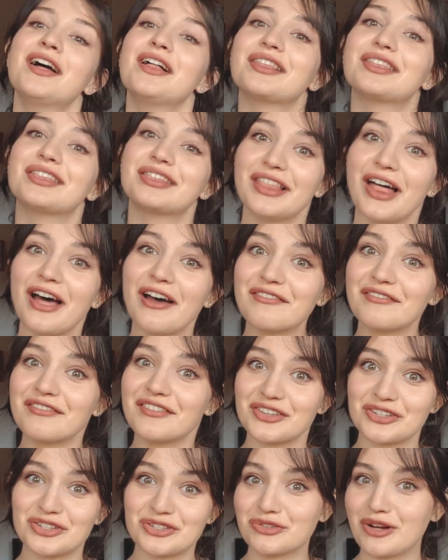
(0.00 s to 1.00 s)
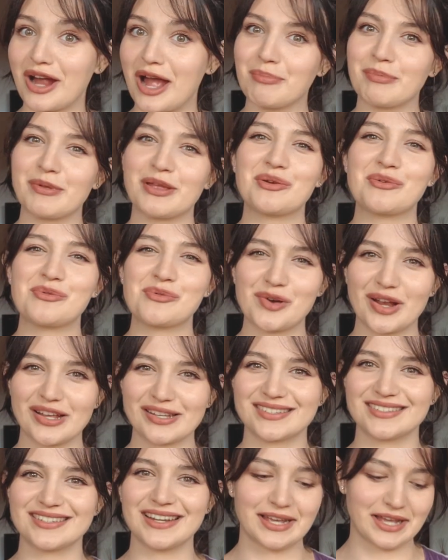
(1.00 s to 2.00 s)
love scrappy
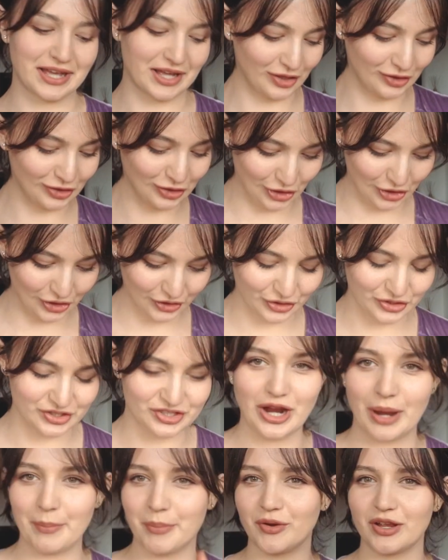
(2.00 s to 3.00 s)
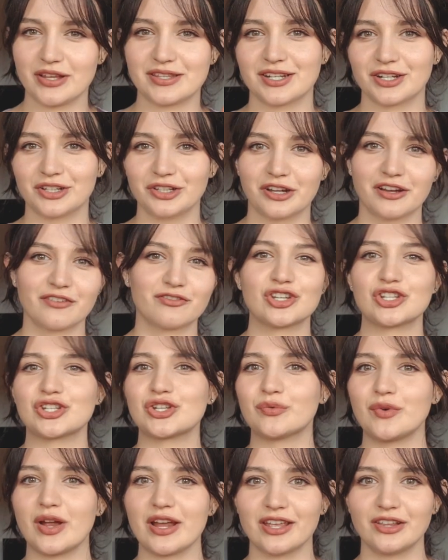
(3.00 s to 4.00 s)
rustic look, the scrappy rustic look of just a
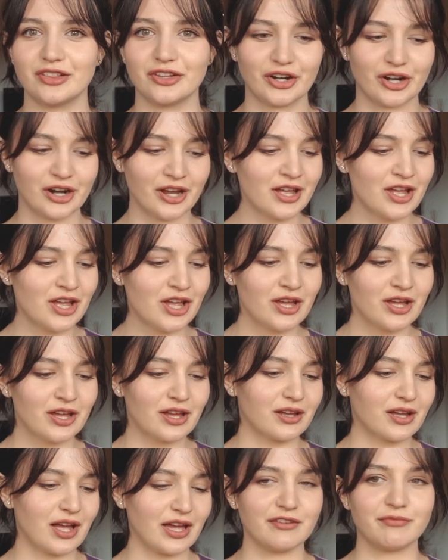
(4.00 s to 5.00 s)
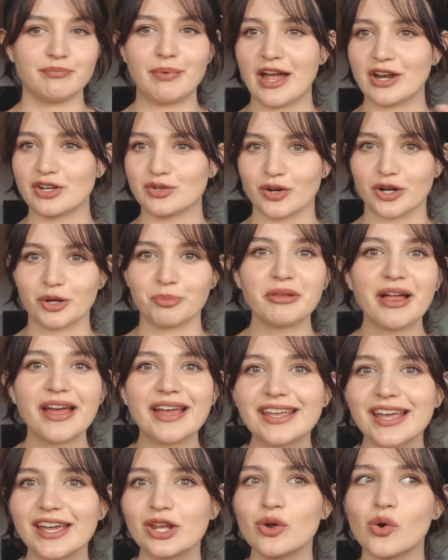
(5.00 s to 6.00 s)
regular kind of patchwork
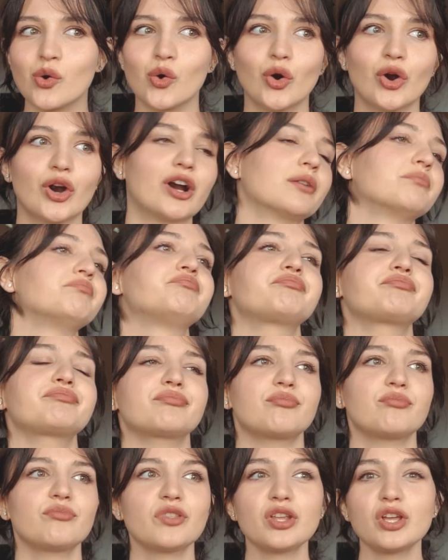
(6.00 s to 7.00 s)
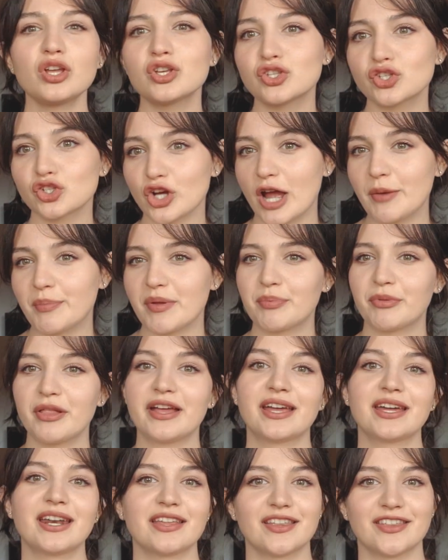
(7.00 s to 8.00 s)
blanket or a scrappy
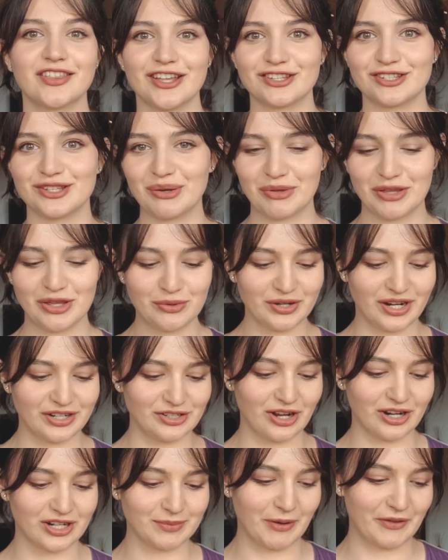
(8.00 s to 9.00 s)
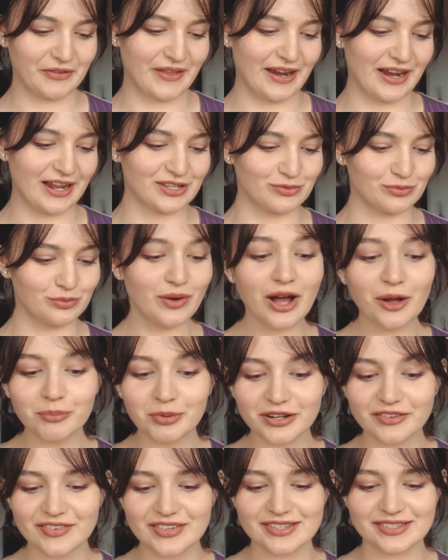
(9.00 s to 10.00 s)
blanket. I think that's so cute. I talked about that as well
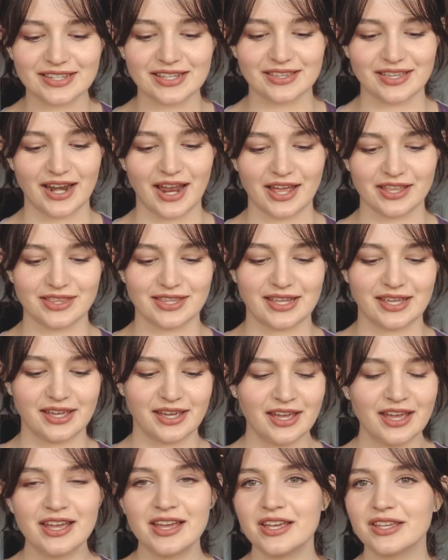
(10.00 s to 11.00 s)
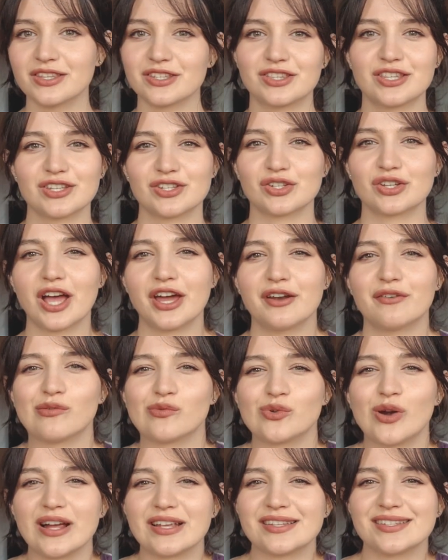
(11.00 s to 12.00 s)
previously, that I think this kind of
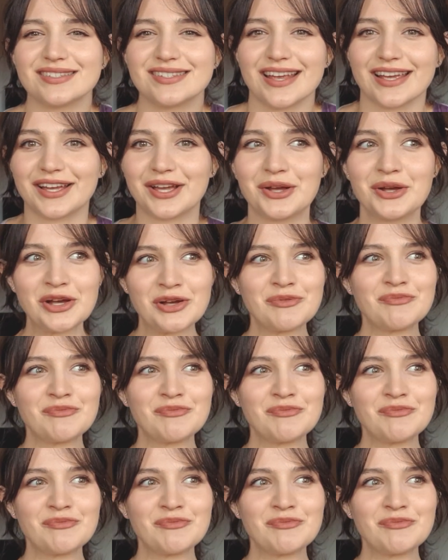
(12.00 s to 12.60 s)
rustic,